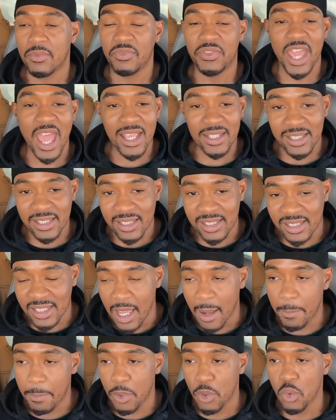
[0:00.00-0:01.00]
That's
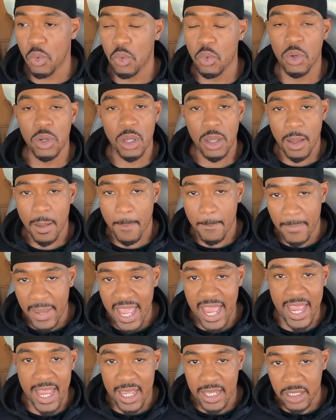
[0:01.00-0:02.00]
simple
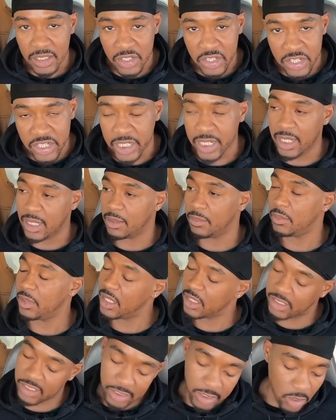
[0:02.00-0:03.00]
man shit.
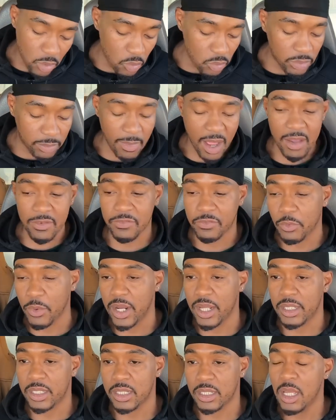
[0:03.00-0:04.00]
Excuse my
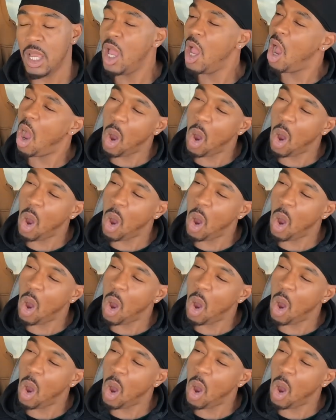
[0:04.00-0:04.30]
French.